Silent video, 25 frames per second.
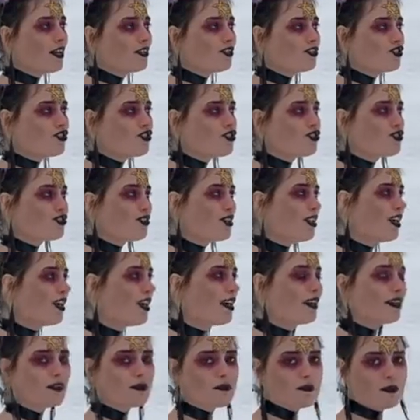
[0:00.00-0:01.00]
by
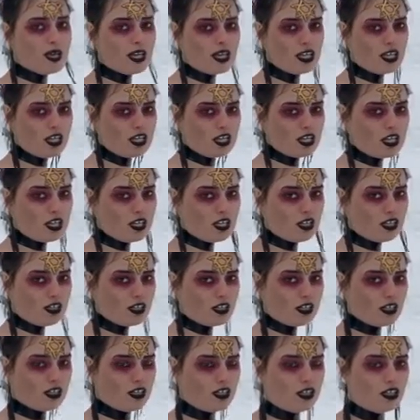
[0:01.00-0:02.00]
Jews like me.